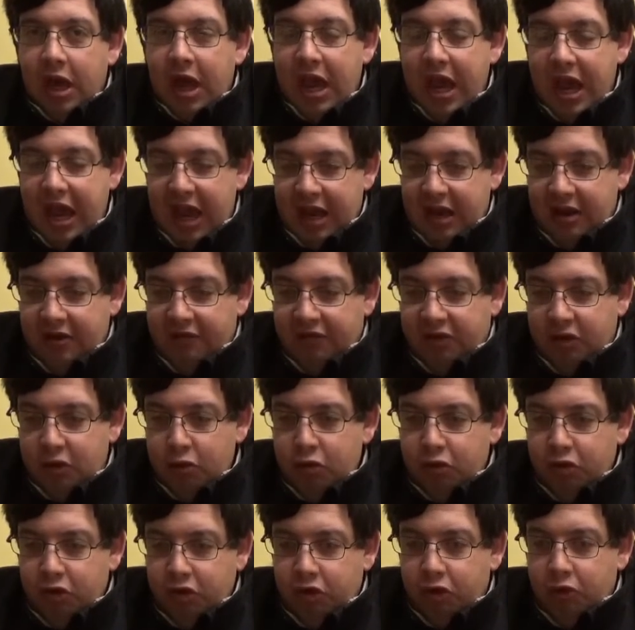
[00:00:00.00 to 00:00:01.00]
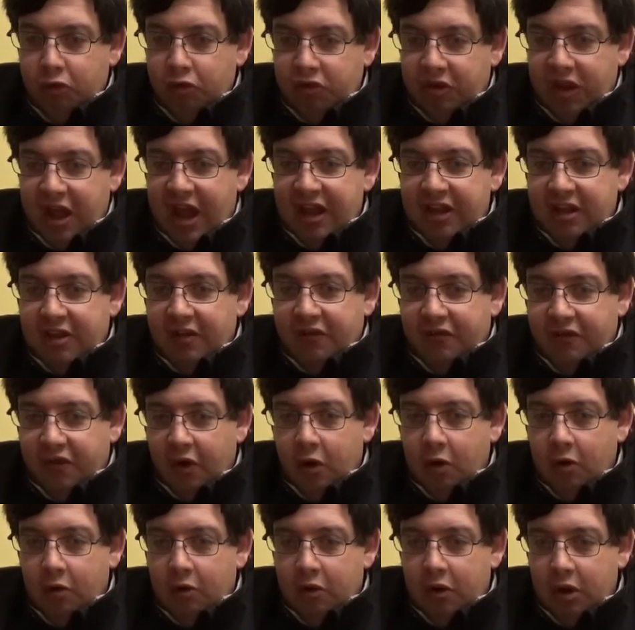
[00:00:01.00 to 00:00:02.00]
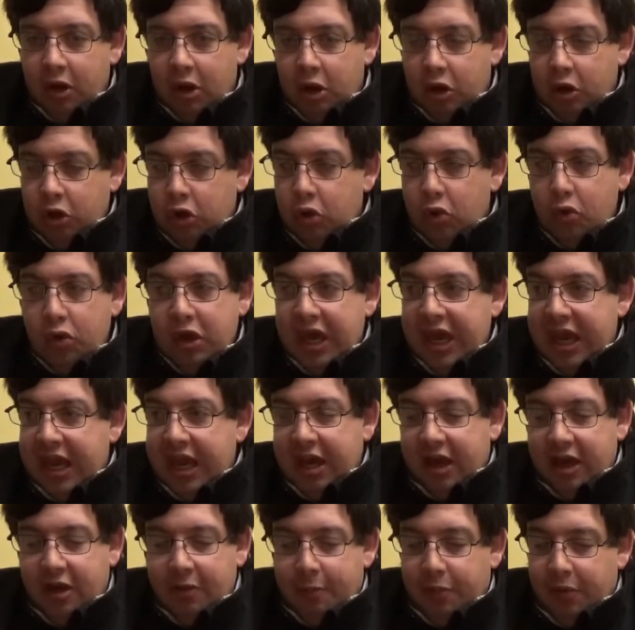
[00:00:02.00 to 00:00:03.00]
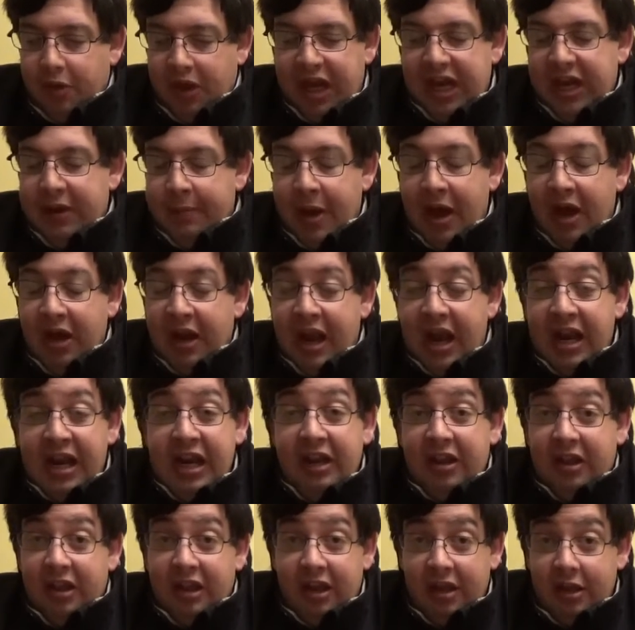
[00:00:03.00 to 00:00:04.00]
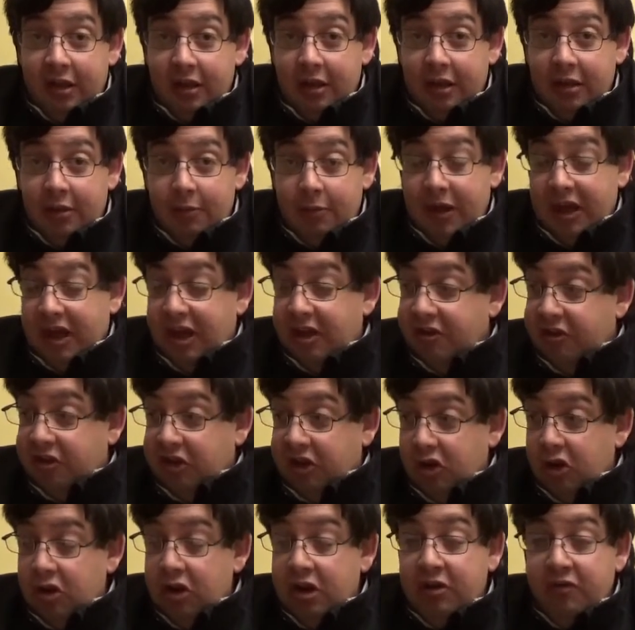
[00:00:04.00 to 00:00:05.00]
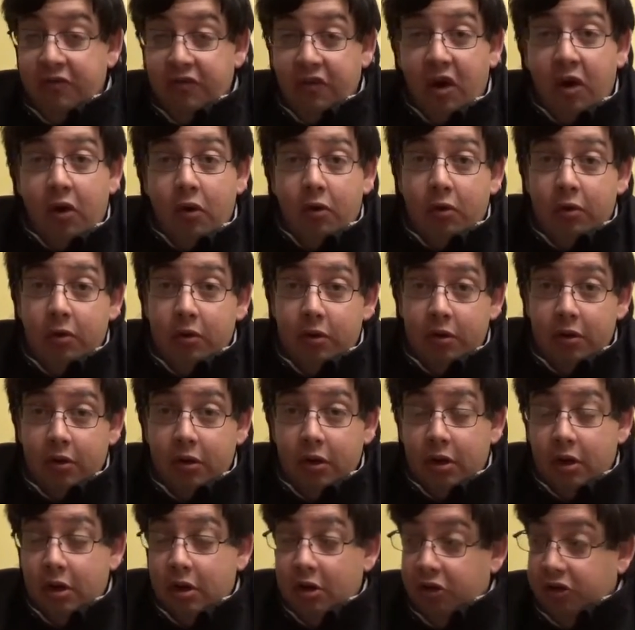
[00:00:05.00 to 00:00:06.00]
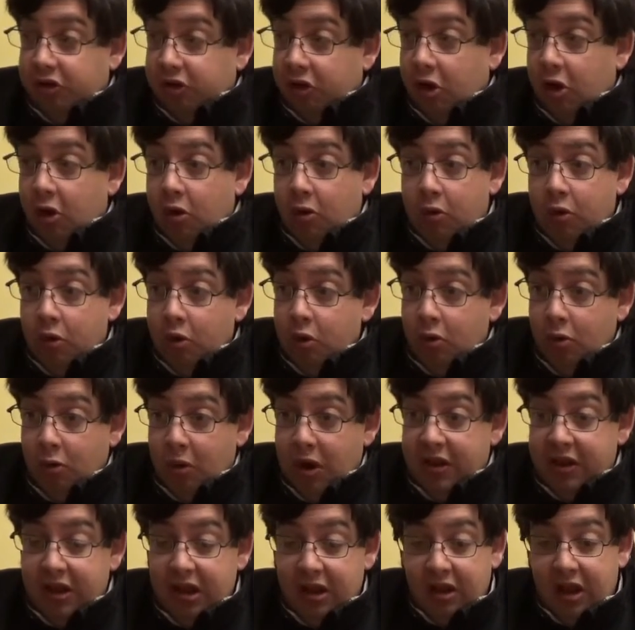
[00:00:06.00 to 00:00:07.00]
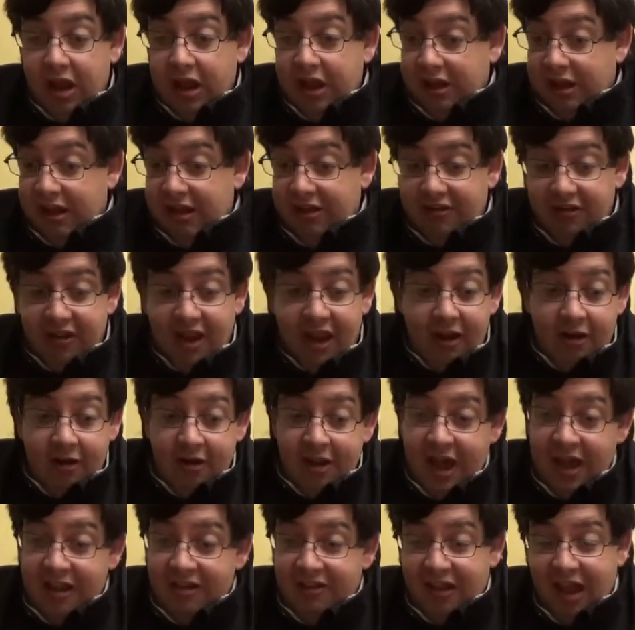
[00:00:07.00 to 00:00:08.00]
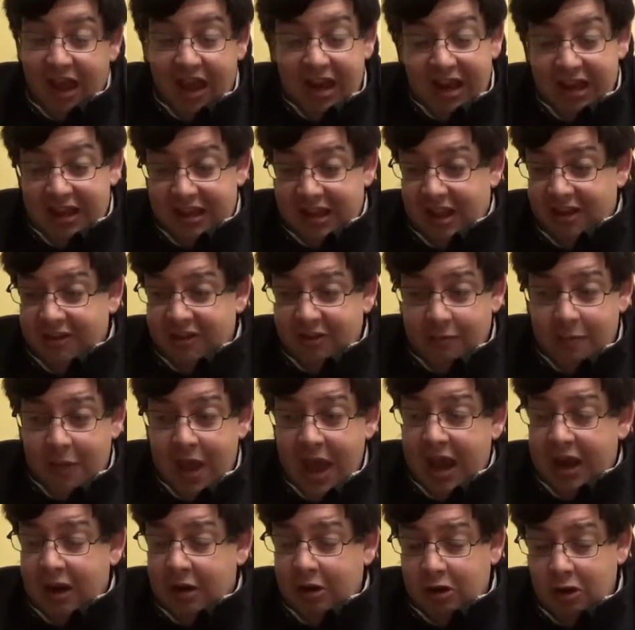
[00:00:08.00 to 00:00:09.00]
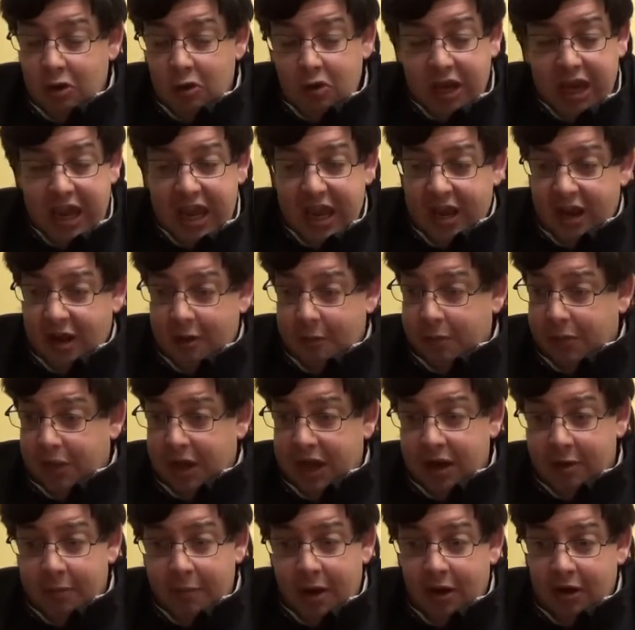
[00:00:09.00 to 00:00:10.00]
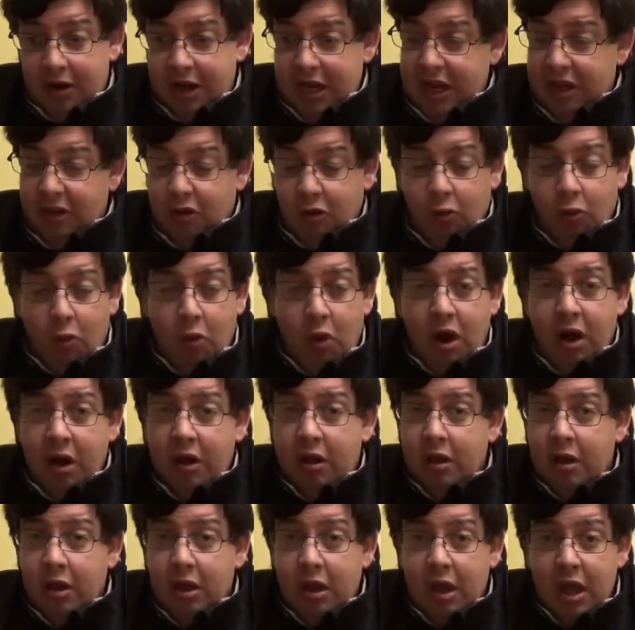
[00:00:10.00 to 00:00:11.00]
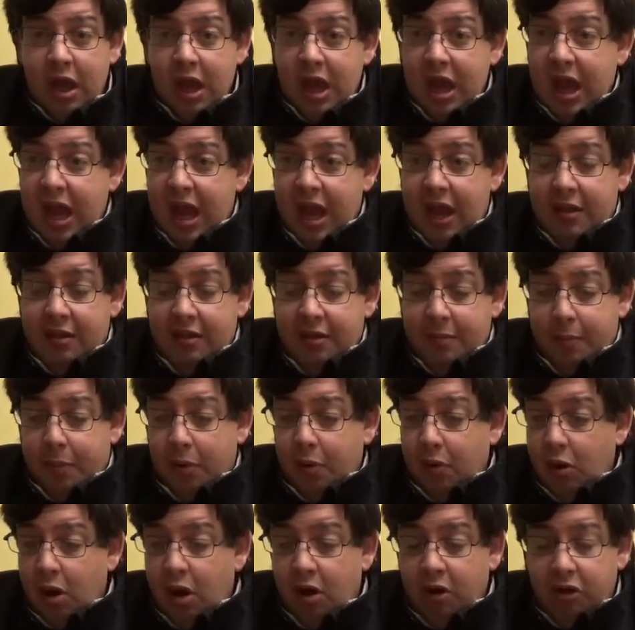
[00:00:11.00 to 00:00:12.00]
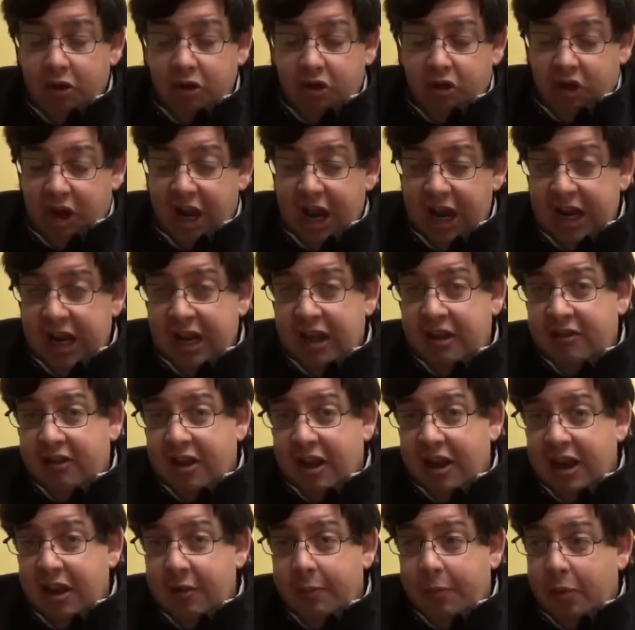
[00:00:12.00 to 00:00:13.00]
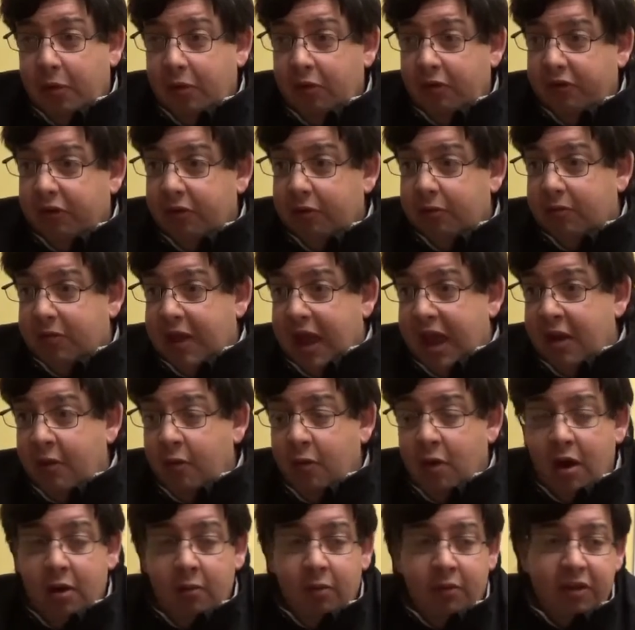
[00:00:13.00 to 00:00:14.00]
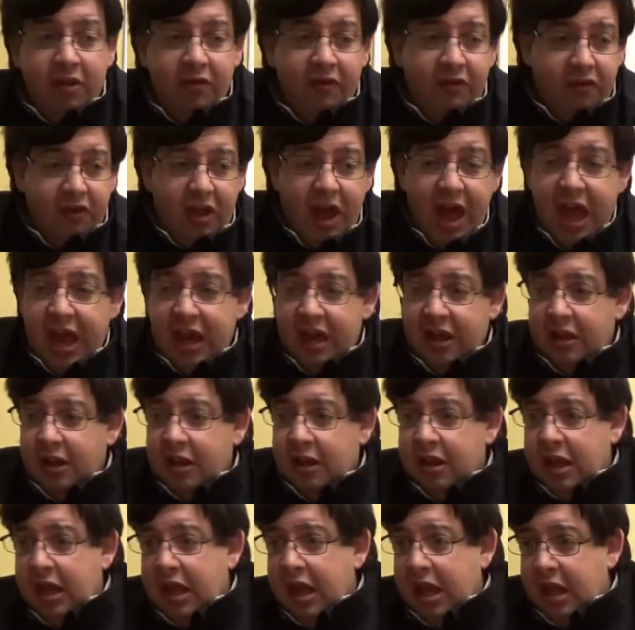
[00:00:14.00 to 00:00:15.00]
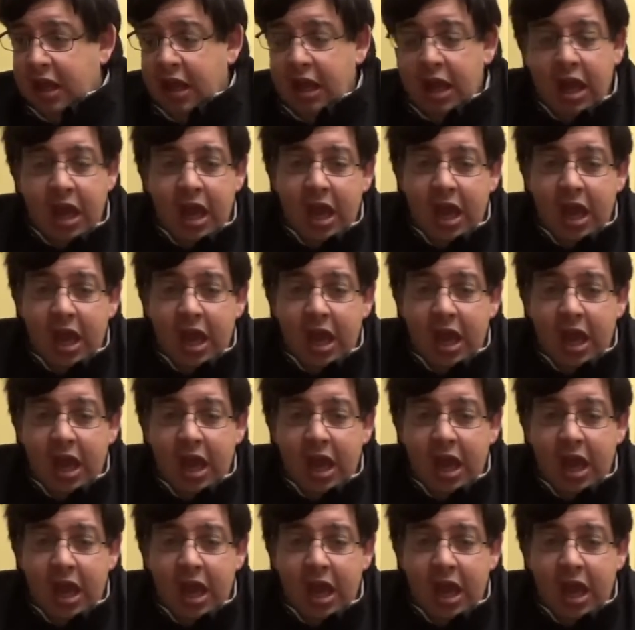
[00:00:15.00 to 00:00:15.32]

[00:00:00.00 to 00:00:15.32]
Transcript: And if you choose not to vote, you can't complain about anything because you didn't vote. So whether you like this side or that side, it doesn't matter. You can't complain about either one. And to pull all the shenanigans that he pulled from day one with the flag and the knee,